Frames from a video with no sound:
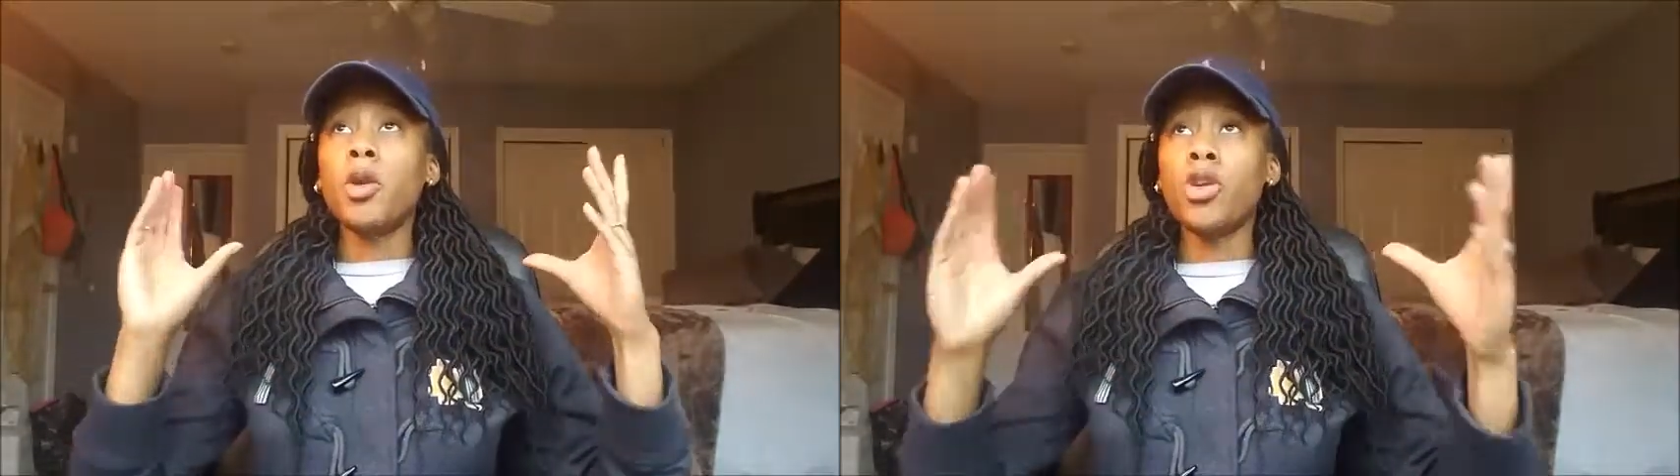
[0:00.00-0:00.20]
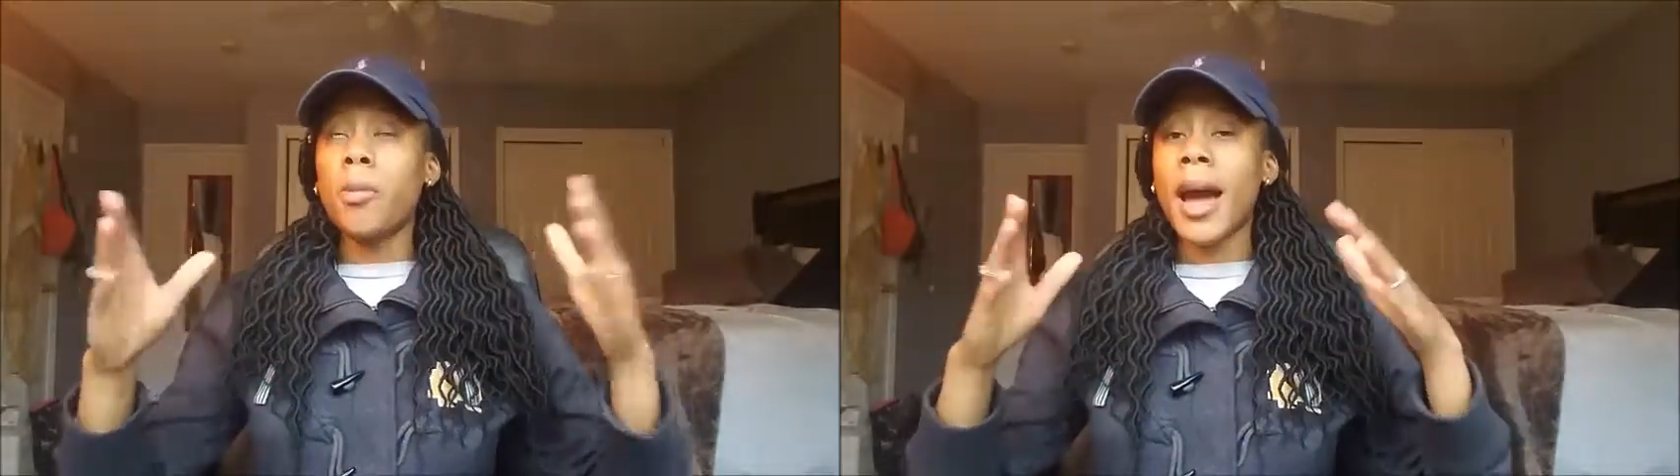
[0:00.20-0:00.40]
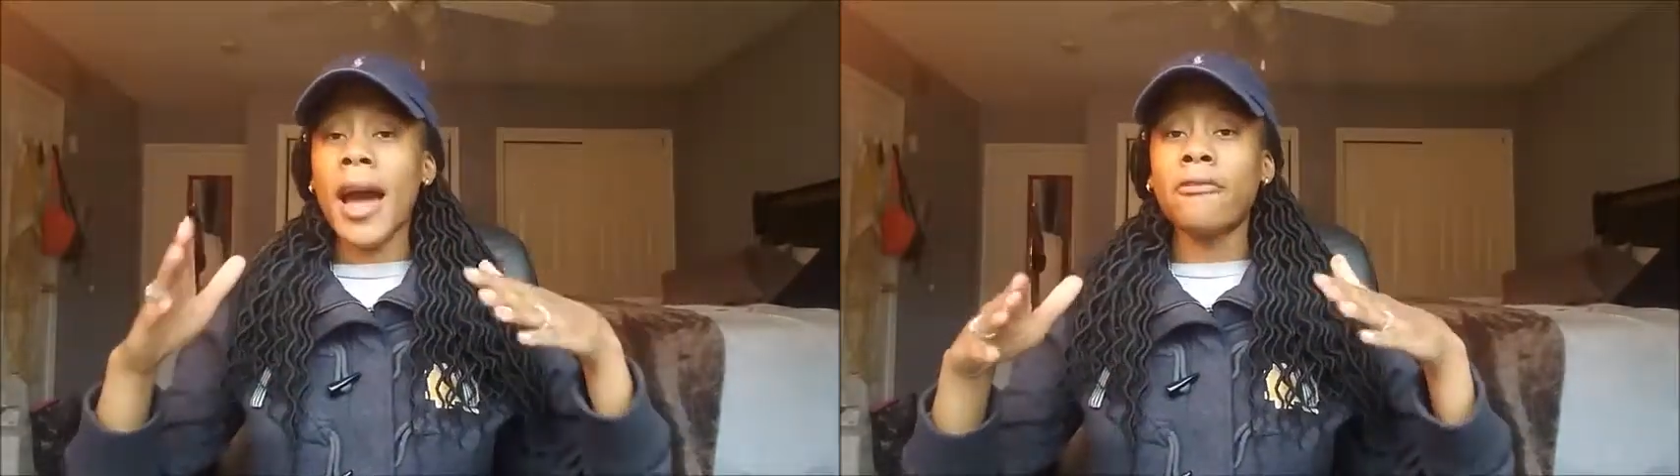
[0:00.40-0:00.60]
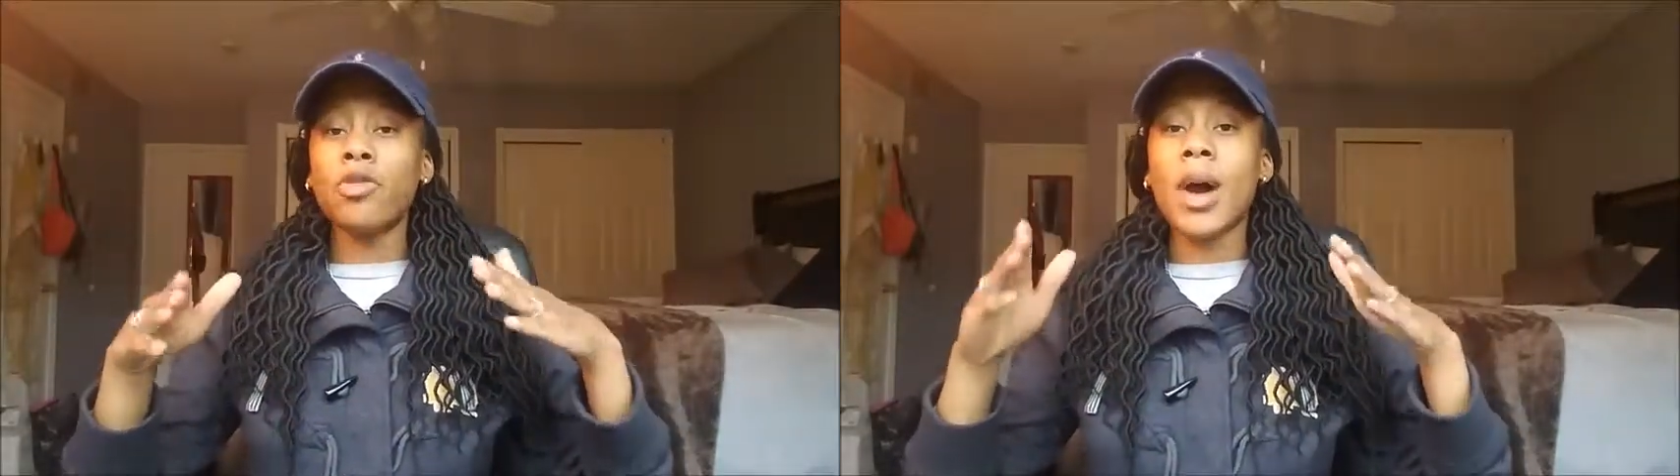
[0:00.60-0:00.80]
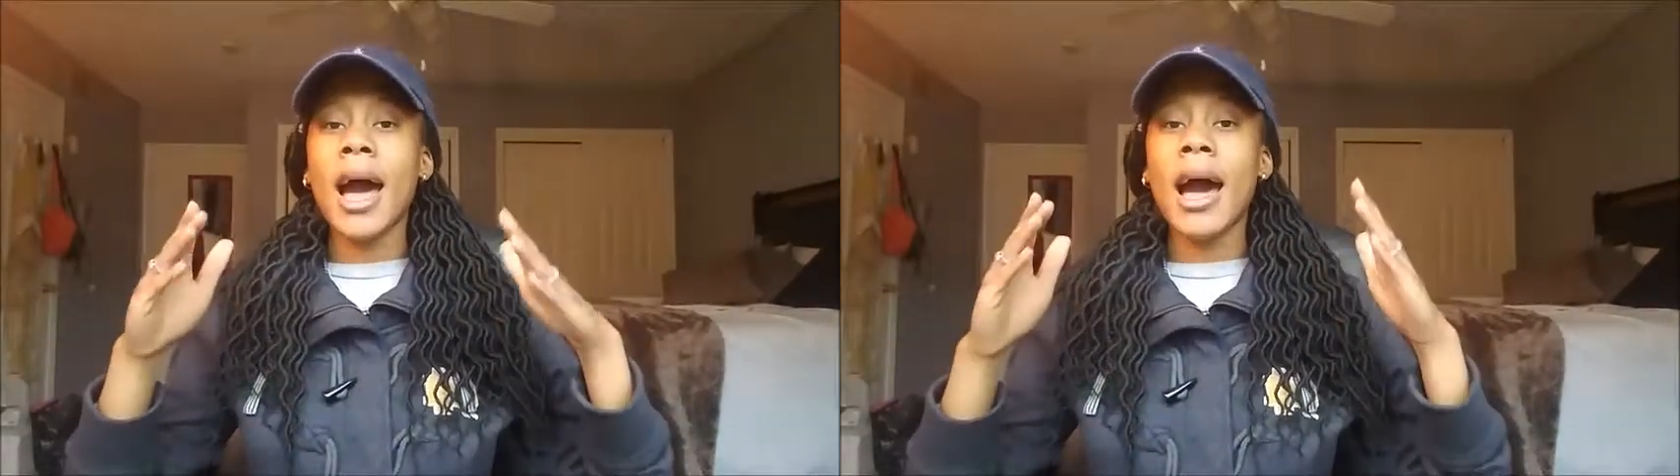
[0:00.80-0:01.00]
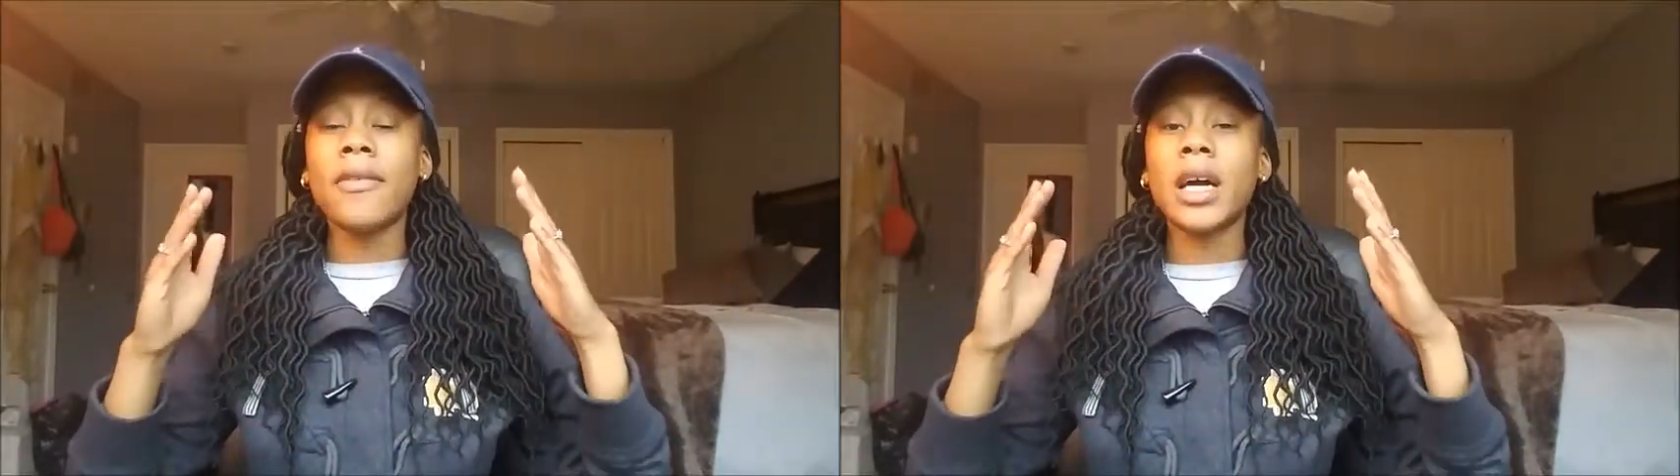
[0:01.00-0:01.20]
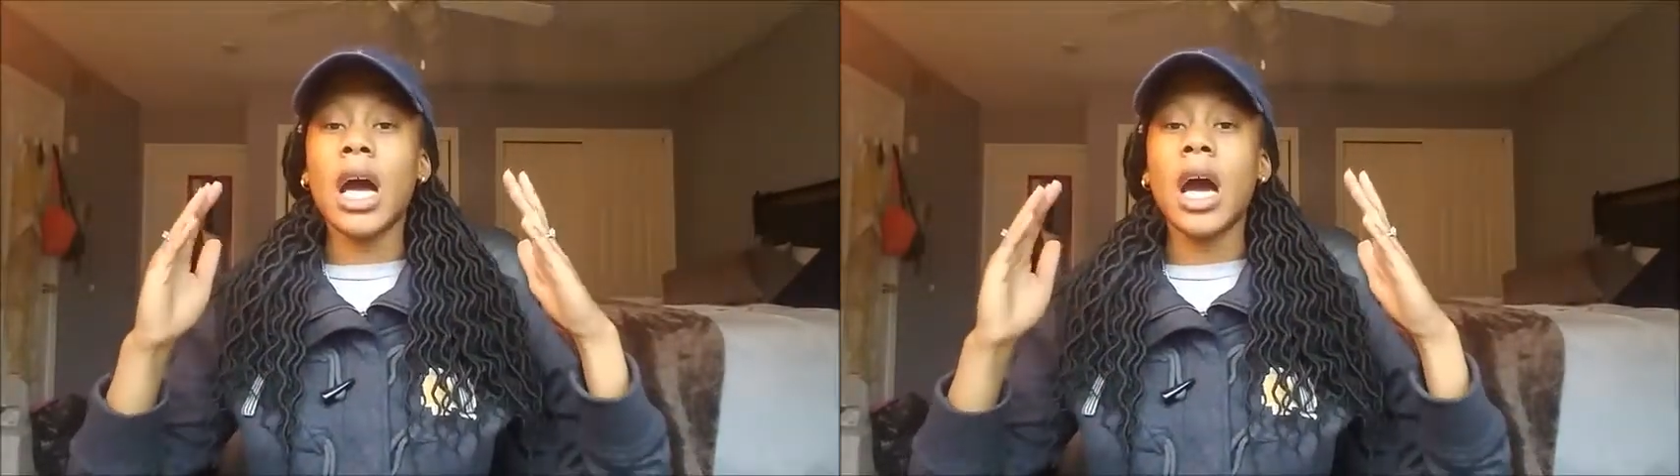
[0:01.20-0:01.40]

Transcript: you know math, you have